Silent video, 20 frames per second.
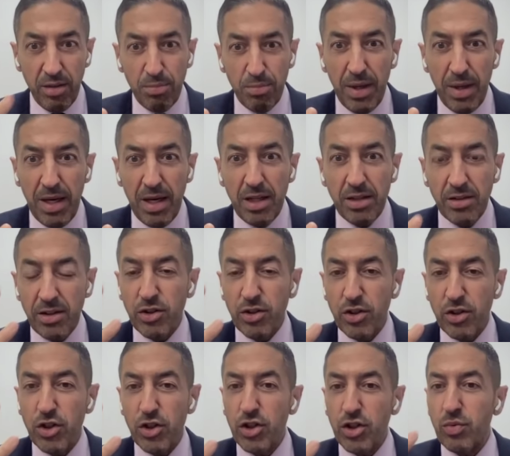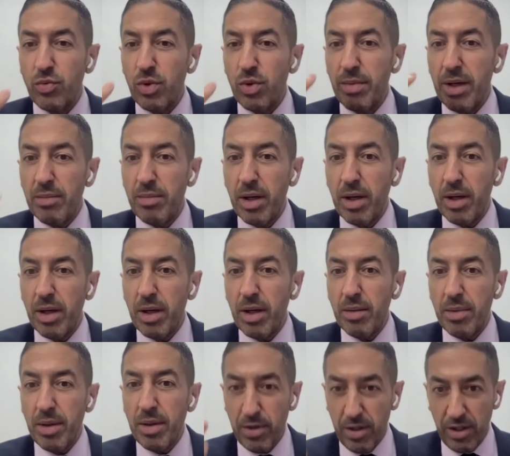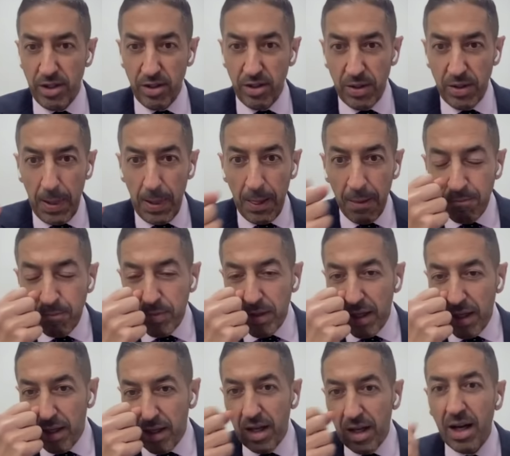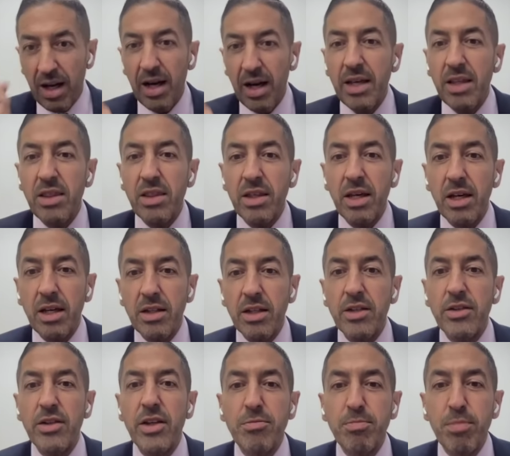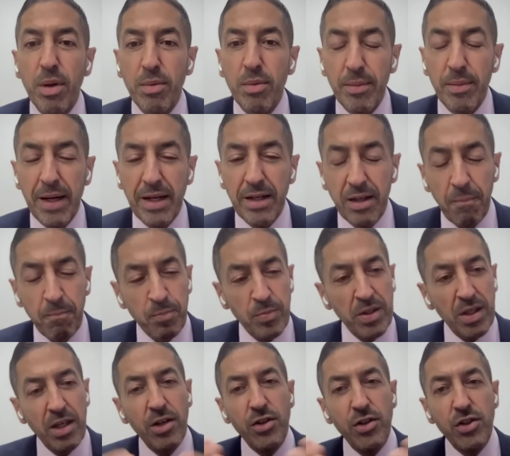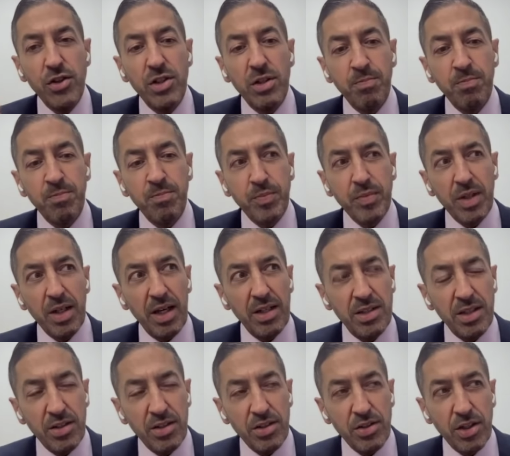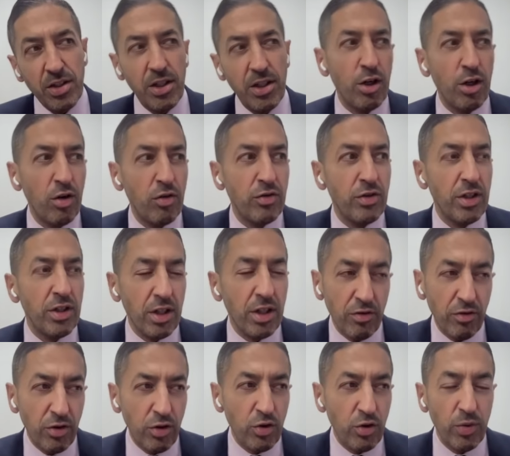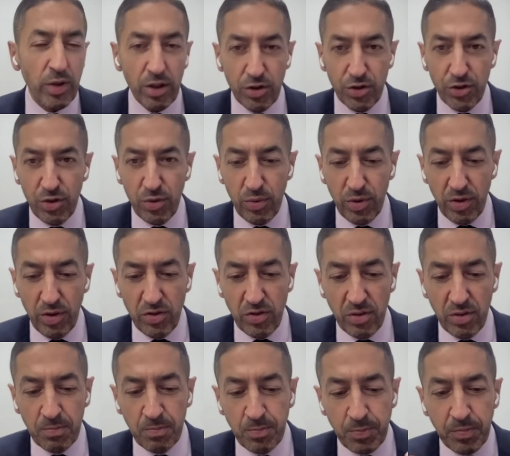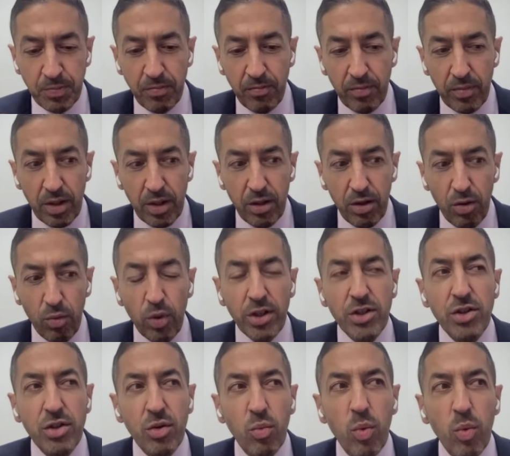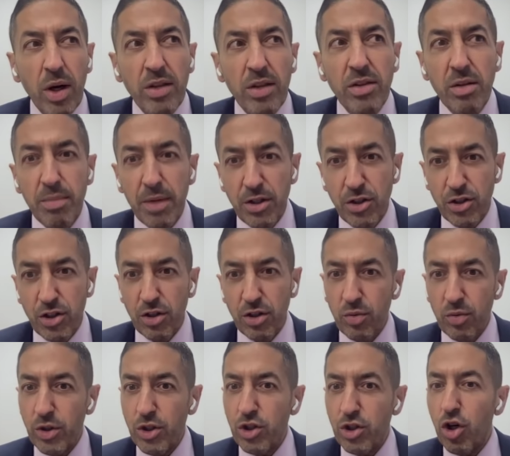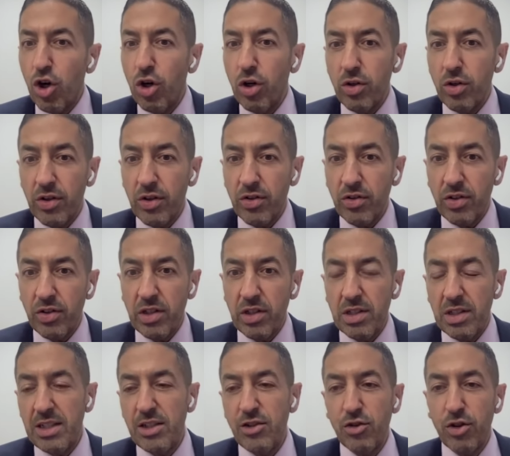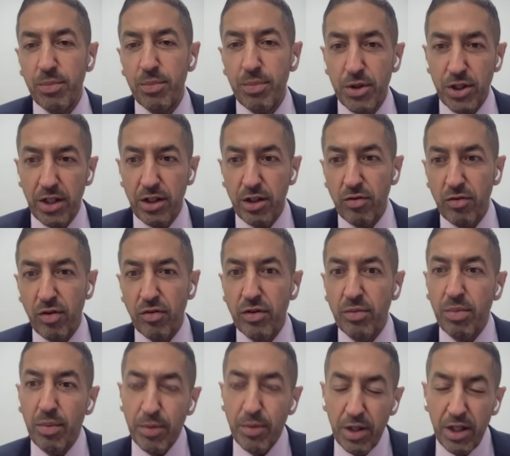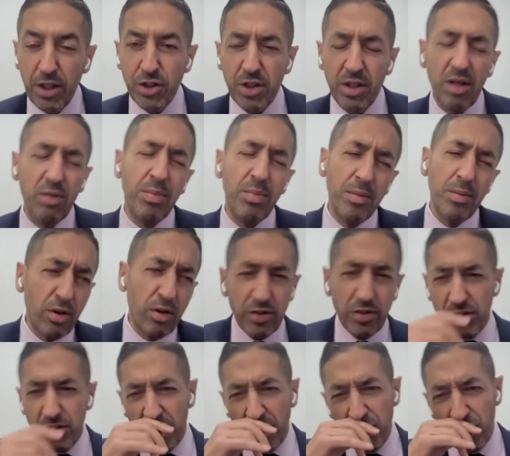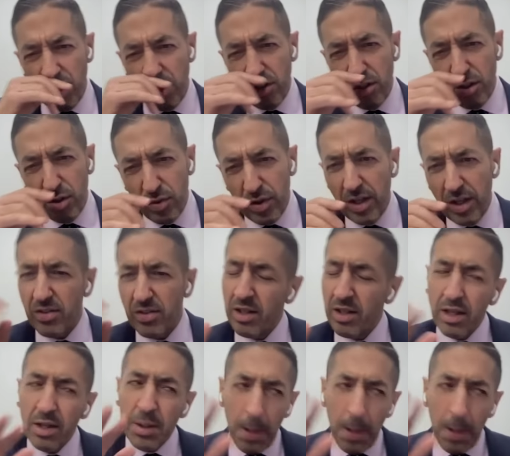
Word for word: and the decisions were made by people here. And I think that that's problematic. Here's a statistic that I use with our students. What is the one dimension on which Congress is least representative of the population? Now, people often say gender, race.